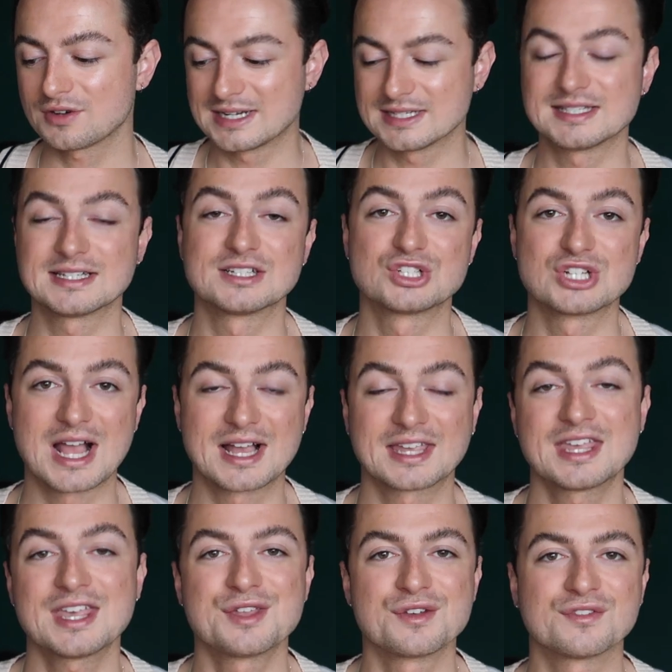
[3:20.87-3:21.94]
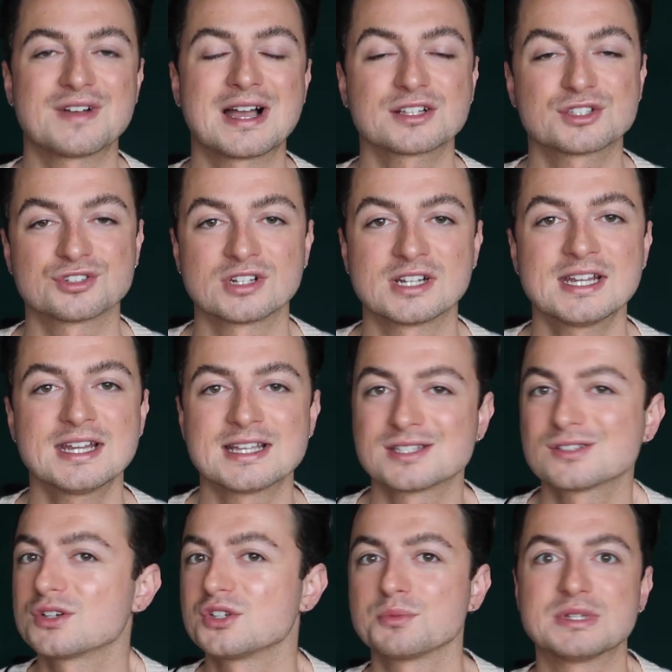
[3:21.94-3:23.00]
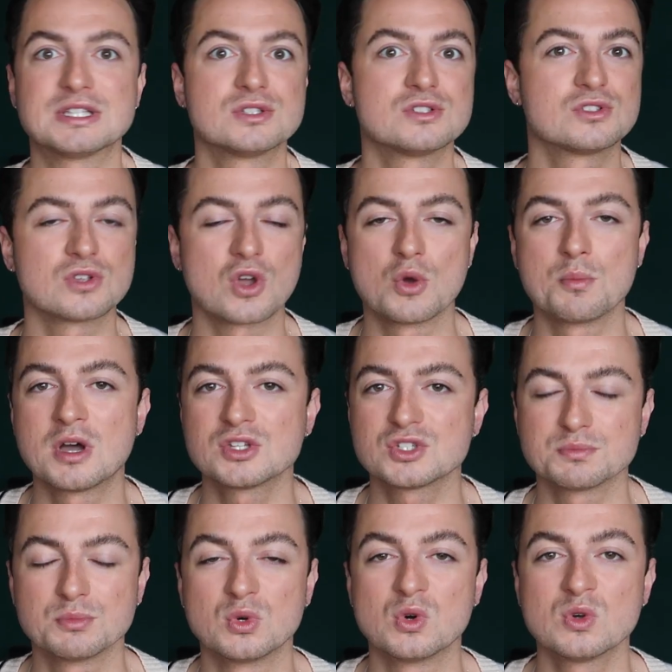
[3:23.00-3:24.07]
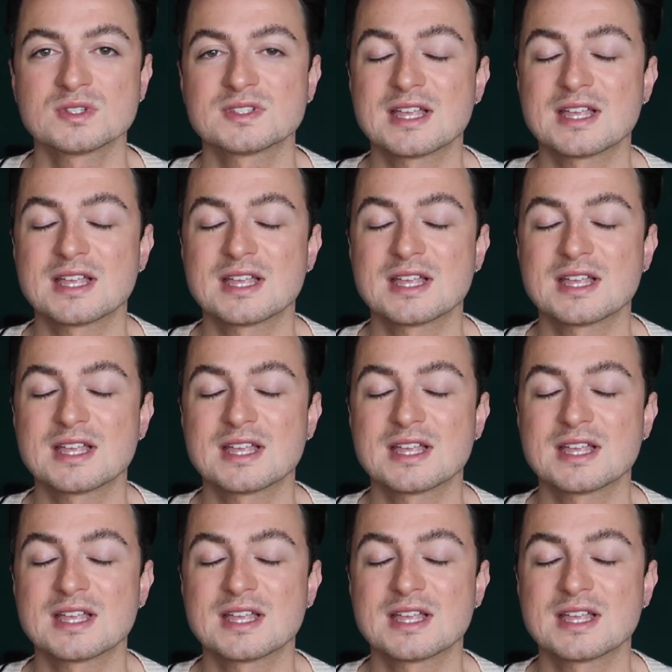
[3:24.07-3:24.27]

creating a jacket in a factory, it's going to be so much more.